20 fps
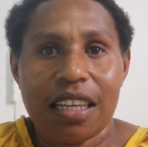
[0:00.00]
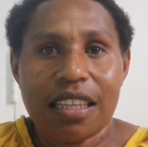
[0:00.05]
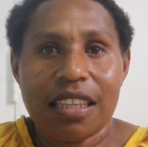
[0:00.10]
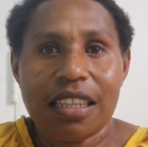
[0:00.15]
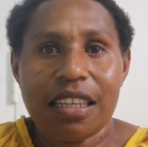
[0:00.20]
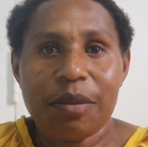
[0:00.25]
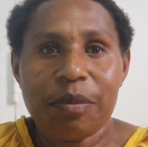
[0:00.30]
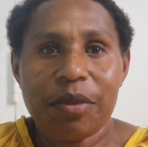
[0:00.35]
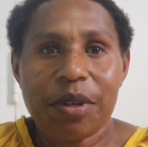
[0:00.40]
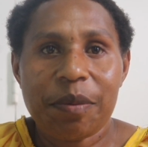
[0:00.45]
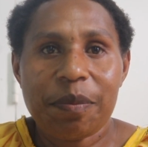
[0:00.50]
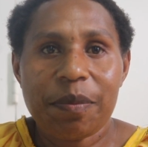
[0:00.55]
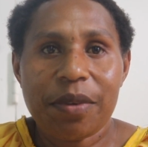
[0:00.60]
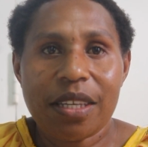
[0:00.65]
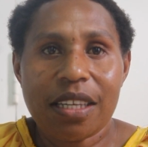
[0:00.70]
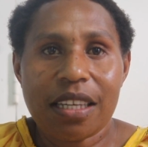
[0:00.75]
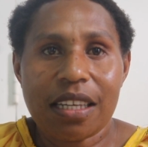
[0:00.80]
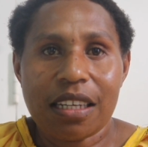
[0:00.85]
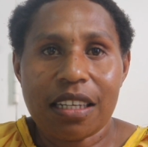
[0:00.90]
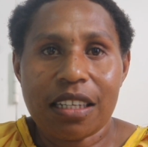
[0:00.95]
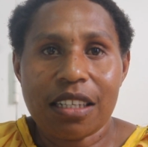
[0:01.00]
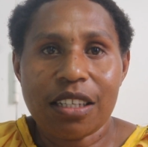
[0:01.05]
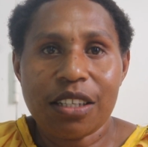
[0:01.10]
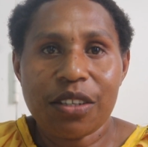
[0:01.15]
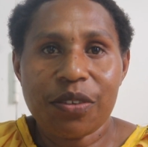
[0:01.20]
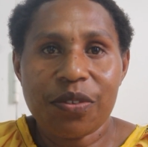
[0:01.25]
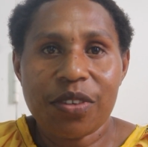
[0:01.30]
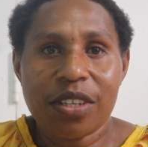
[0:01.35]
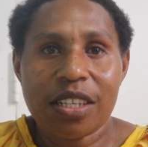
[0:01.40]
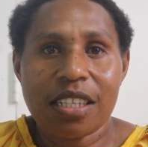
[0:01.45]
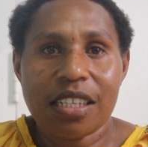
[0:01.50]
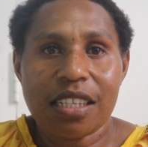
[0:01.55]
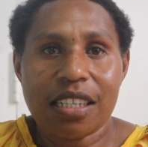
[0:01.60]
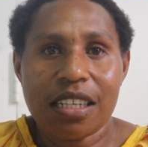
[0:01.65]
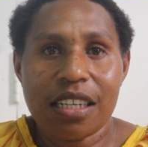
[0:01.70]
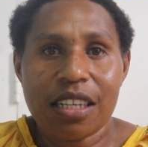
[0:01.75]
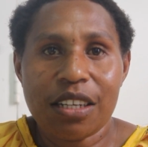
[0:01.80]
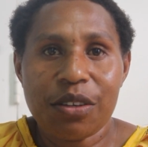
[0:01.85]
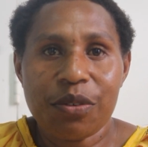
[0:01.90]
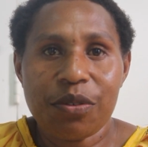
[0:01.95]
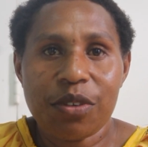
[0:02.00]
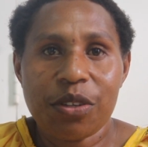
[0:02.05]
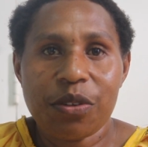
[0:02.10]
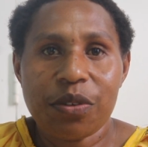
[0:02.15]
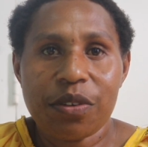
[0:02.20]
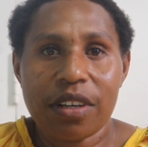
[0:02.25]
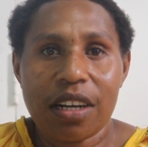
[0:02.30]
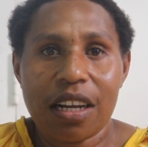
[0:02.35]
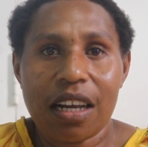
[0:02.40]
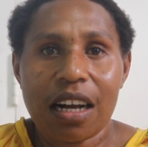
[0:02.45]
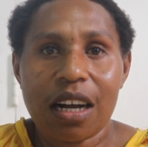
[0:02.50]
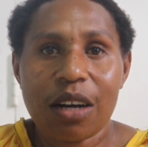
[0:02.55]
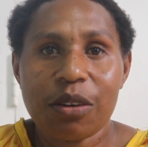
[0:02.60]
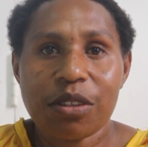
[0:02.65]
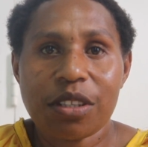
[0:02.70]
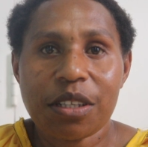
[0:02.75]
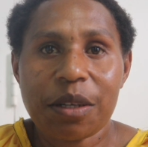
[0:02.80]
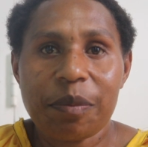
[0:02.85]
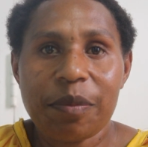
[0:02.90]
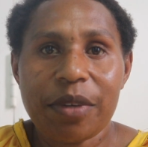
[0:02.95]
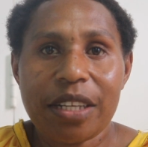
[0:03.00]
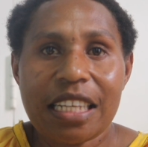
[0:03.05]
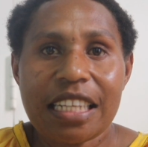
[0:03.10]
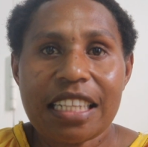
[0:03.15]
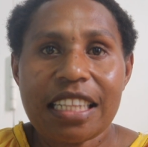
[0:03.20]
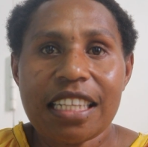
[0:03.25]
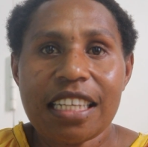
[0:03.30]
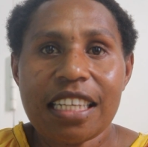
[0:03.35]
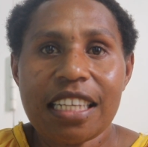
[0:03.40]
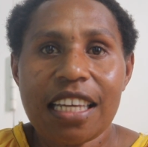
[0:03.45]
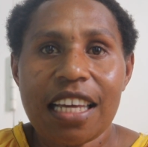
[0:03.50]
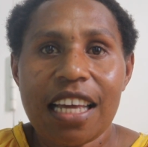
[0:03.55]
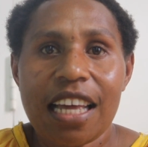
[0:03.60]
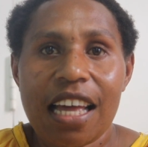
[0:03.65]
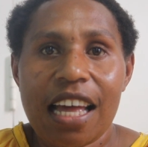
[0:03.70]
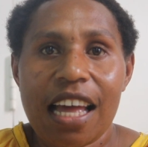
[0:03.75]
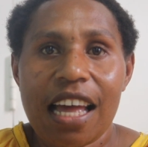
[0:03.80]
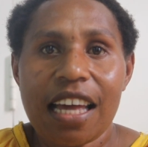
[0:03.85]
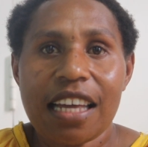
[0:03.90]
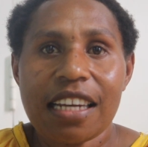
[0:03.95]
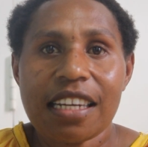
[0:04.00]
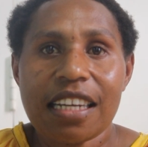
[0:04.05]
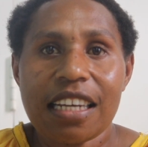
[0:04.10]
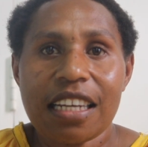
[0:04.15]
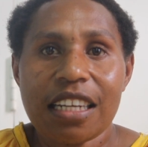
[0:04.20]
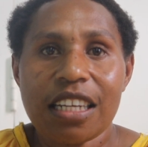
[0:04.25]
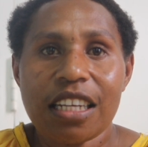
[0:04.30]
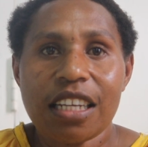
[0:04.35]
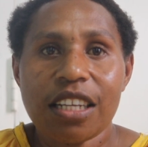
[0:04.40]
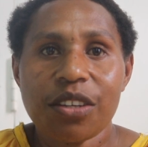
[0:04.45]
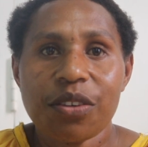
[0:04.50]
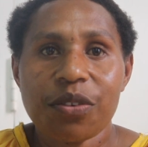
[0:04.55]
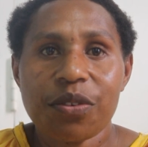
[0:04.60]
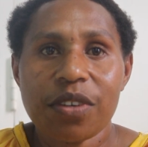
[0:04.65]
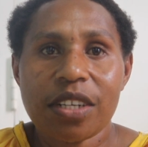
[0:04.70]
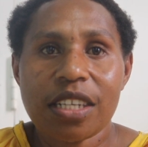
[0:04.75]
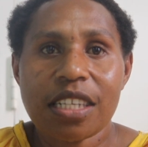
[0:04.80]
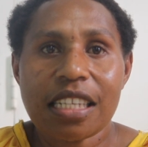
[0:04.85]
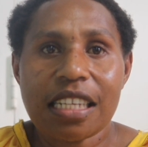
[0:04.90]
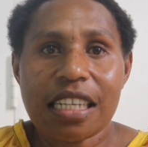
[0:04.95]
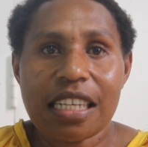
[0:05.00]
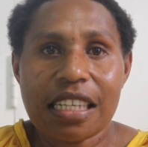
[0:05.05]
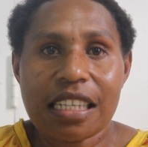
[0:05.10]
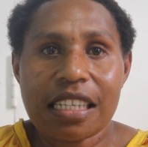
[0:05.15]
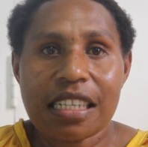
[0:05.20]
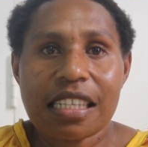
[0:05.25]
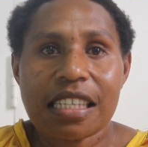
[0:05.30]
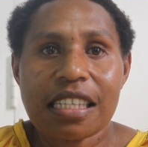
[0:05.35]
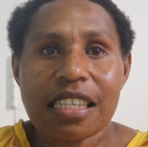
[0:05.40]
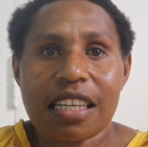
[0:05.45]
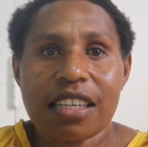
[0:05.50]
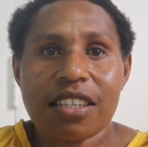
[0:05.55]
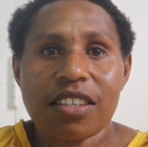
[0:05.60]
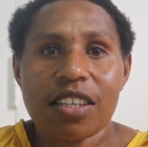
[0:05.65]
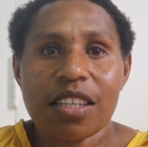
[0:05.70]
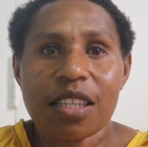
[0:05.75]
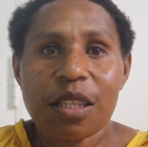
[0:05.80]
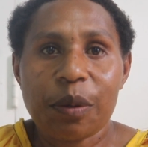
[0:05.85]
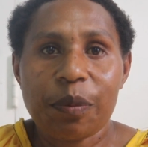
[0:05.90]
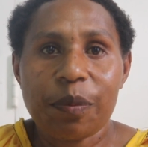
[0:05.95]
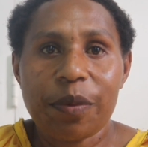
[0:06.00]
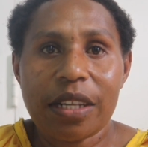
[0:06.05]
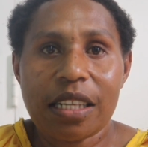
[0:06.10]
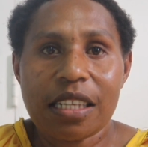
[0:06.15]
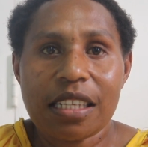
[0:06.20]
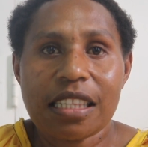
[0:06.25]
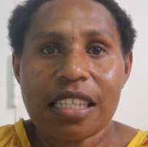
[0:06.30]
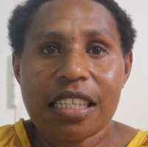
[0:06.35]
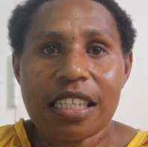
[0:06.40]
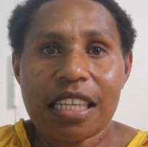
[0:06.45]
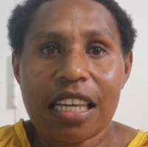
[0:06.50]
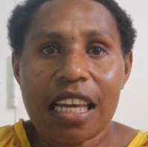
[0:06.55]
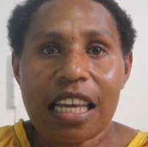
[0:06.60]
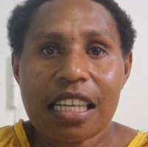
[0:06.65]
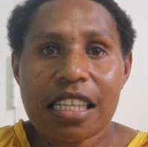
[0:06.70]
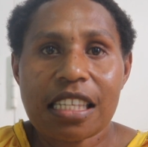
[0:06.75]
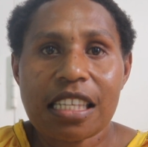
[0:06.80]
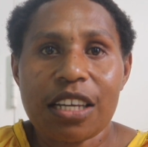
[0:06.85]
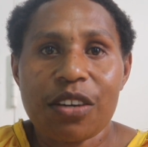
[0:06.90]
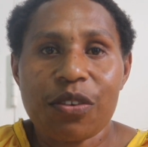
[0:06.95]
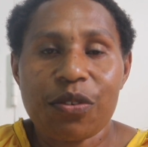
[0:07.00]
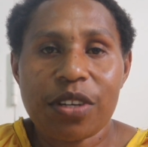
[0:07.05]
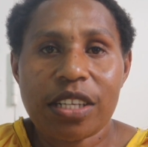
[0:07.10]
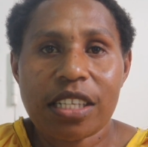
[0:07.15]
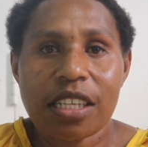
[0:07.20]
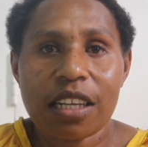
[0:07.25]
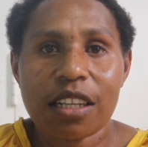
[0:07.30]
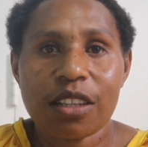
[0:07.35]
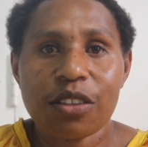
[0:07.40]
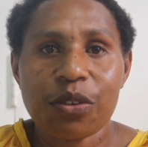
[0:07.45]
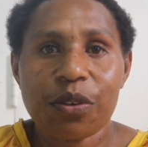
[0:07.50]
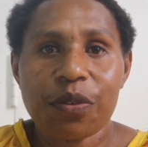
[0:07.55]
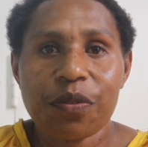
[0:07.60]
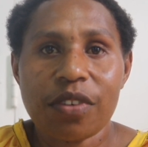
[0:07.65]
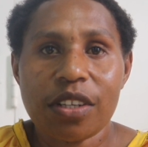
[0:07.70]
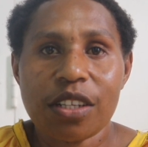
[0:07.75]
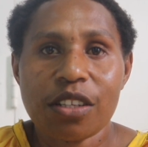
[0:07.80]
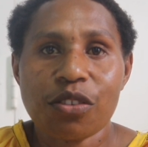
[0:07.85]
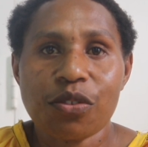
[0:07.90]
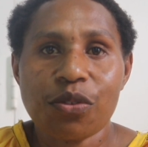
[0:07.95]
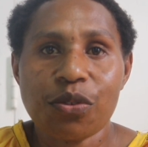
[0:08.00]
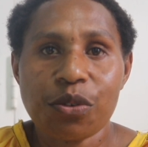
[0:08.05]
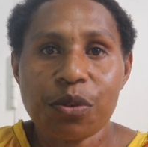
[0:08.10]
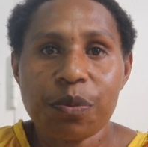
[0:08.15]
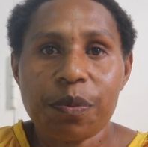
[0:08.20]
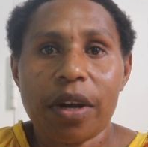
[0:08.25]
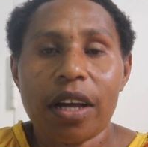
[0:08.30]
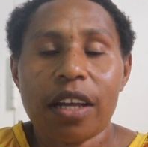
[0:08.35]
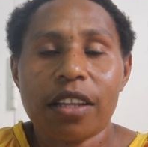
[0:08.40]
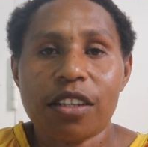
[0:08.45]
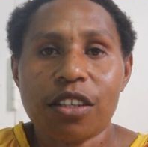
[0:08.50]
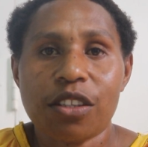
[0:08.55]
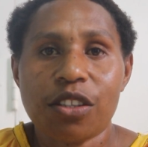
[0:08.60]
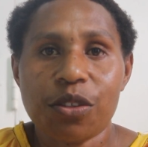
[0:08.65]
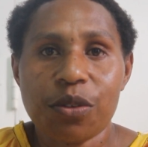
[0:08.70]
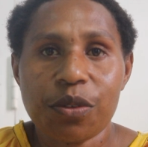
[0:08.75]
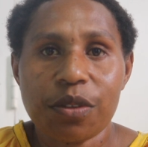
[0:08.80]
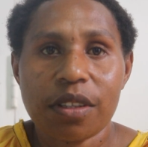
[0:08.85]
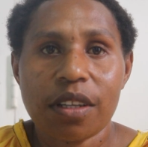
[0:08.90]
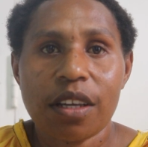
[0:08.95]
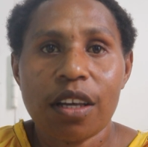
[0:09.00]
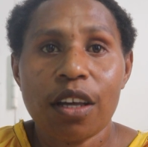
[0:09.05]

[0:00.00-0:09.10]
There may be a decrease in individual accountability and an increase in suggestibility as a result of this group attitude.